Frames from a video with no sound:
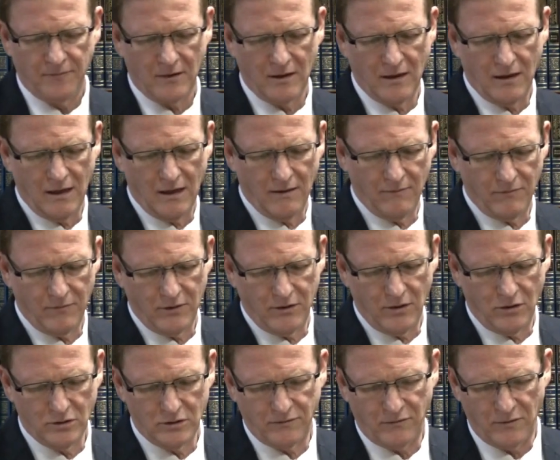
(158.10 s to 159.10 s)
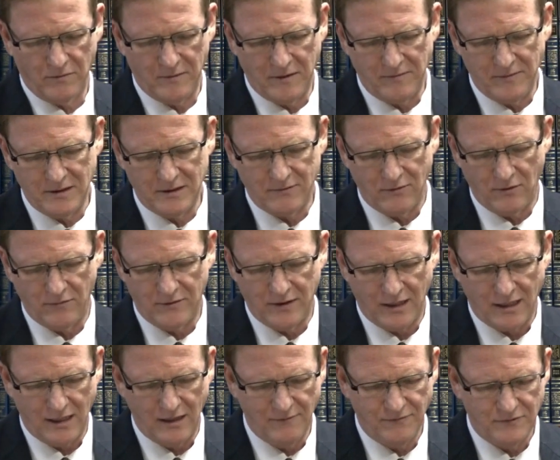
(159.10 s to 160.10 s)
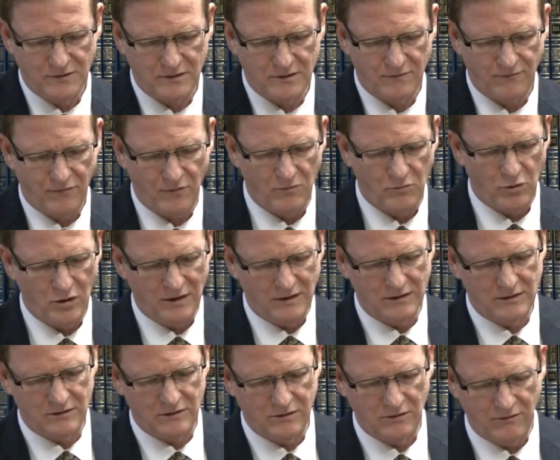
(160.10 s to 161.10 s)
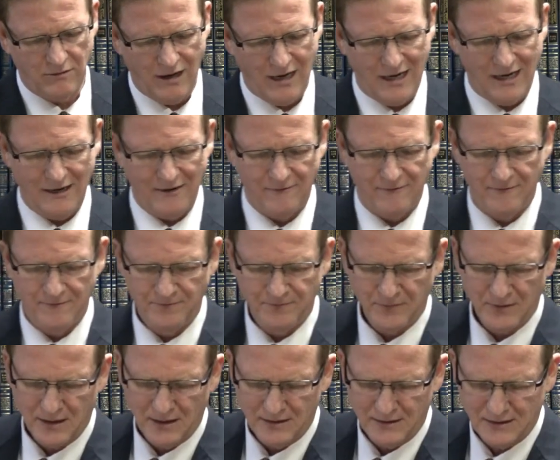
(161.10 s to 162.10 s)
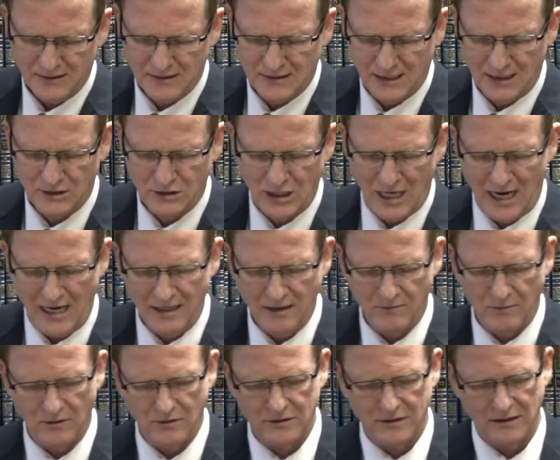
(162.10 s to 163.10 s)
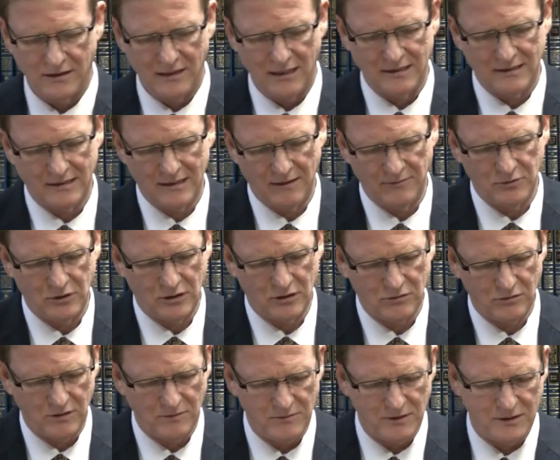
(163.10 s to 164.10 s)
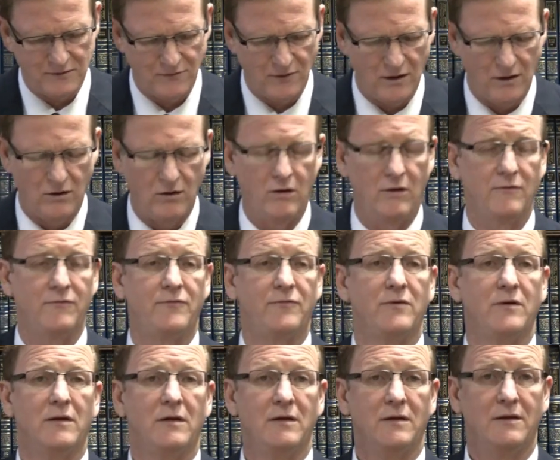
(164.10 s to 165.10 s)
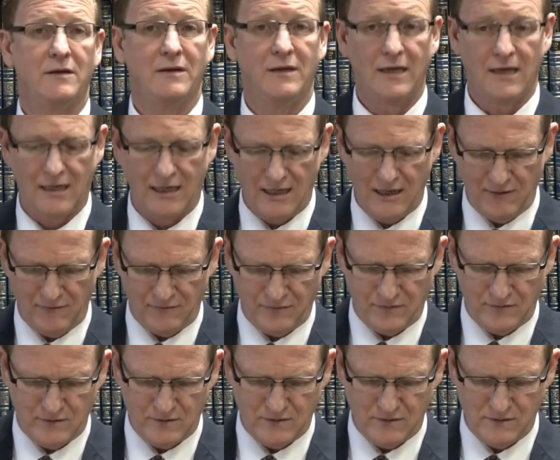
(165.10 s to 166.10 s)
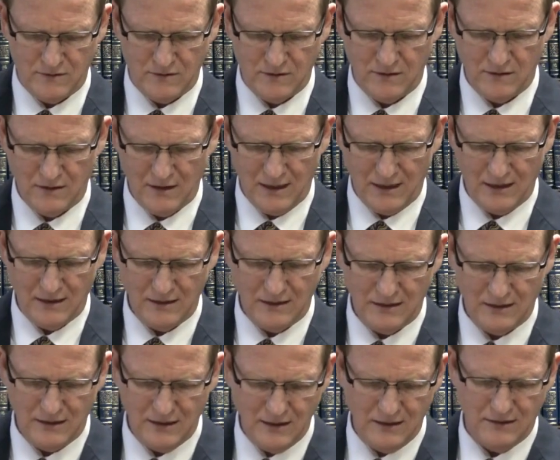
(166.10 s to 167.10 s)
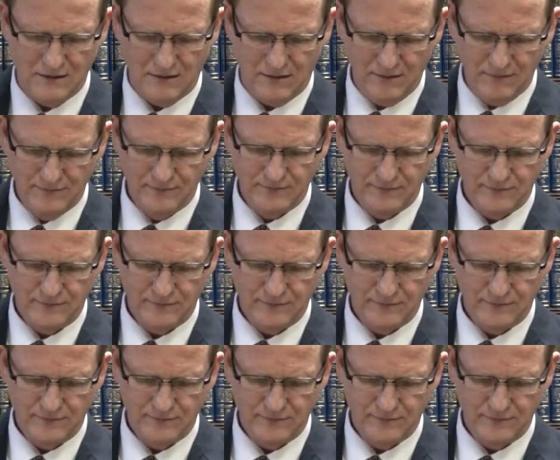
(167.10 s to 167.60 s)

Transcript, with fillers: those from the mitzvah of the gifts, from where it derives that such animals are not subject to the mitzvah of the gifts either.